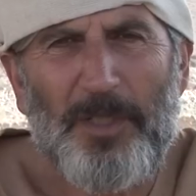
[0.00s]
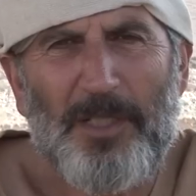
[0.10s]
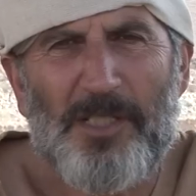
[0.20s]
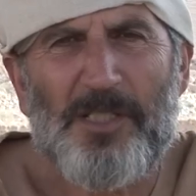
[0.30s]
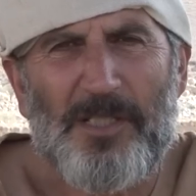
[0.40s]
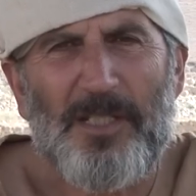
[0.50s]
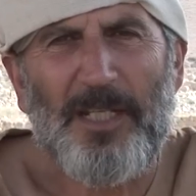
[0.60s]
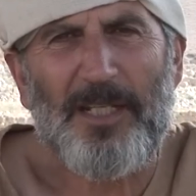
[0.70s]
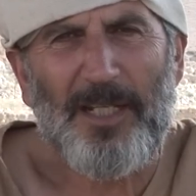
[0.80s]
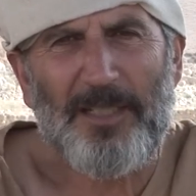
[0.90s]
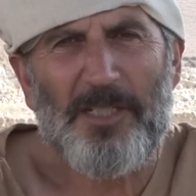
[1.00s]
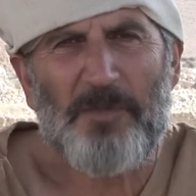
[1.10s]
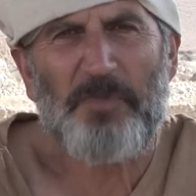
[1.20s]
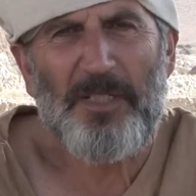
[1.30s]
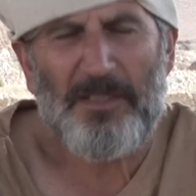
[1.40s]
with his they cut
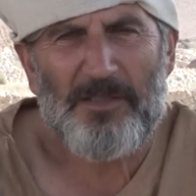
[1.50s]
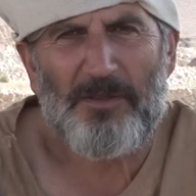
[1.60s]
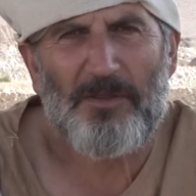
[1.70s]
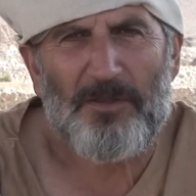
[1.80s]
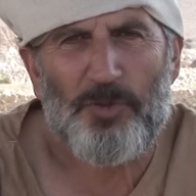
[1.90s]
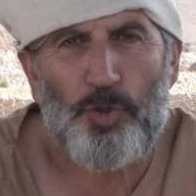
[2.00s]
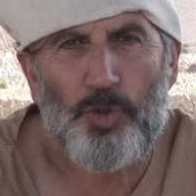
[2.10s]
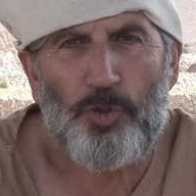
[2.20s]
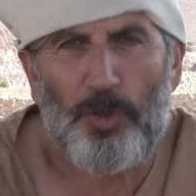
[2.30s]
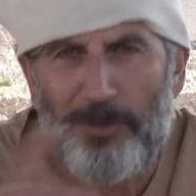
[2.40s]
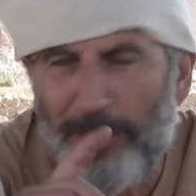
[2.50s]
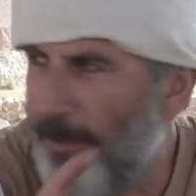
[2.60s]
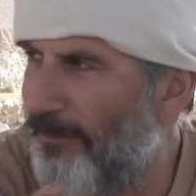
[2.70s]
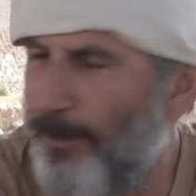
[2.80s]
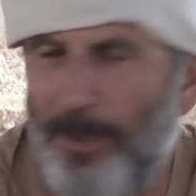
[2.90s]
his penis you know Shh, don't
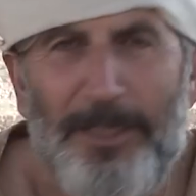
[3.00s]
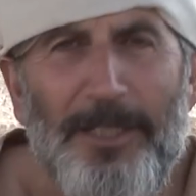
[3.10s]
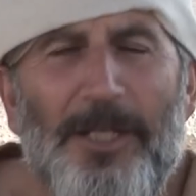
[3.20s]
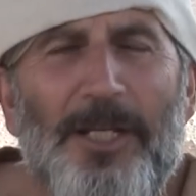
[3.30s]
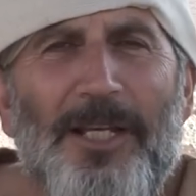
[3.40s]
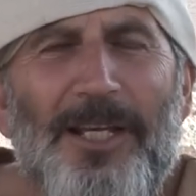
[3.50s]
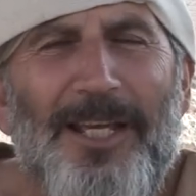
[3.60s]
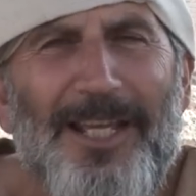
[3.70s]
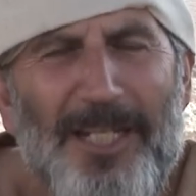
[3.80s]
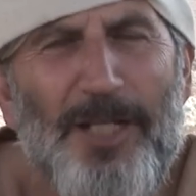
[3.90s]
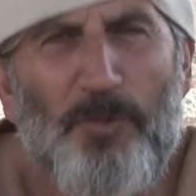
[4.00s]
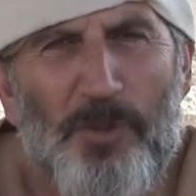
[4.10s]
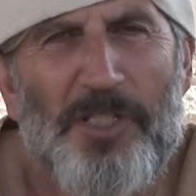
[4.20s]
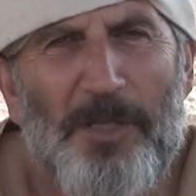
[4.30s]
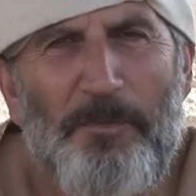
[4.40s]
tell everybody and he
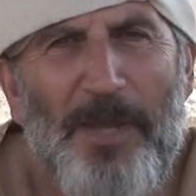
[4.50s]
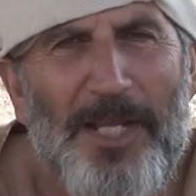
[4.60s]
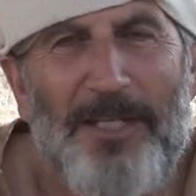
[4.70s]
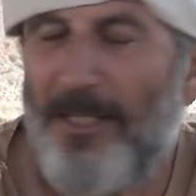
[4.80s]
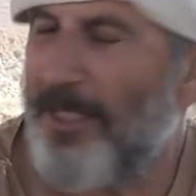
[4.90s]
was in pain